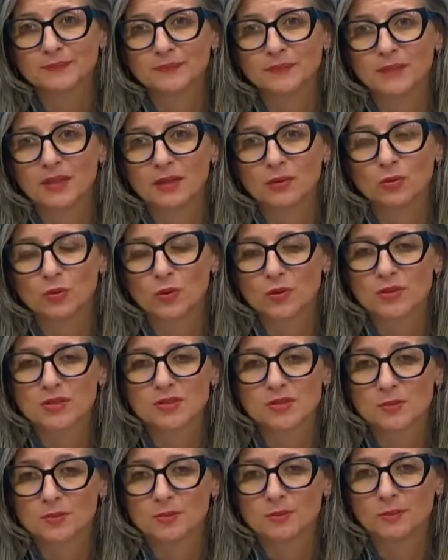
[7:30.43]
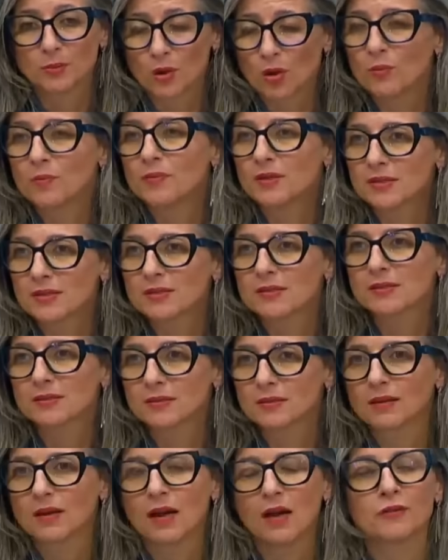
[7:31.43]
that was promised
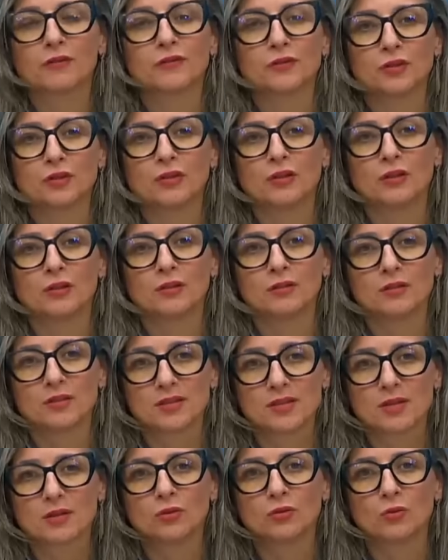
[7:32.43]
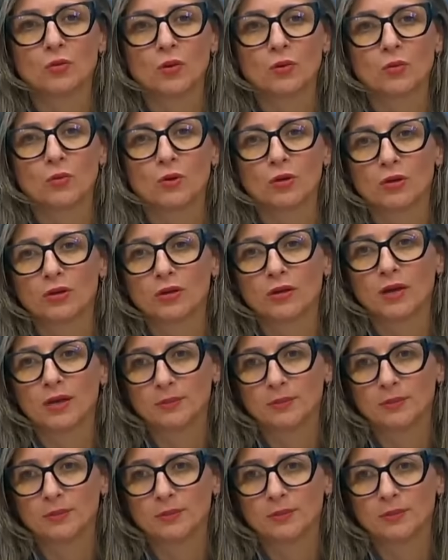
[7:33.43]
after the Second World War,